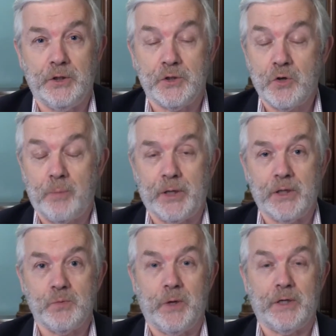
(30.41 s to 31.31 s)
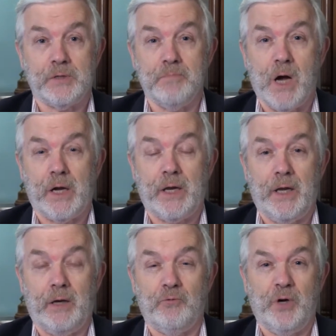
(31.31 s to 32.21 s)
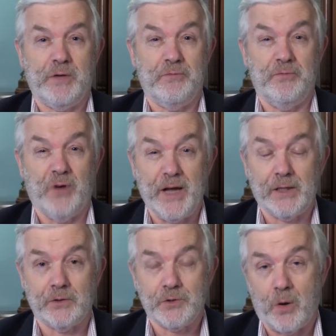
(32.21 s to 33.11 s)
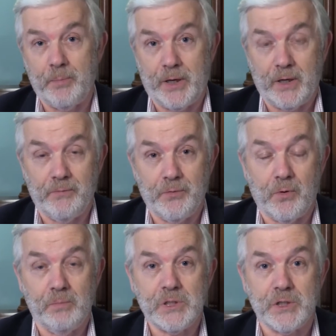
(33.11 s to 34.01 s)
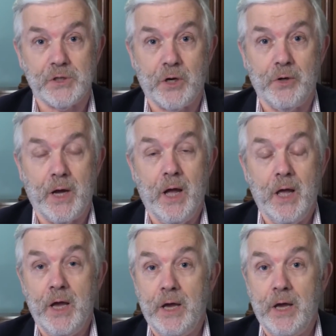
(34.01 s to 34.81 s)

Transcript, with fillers: The topic this week is marketing, really vital topic if you're a business owner.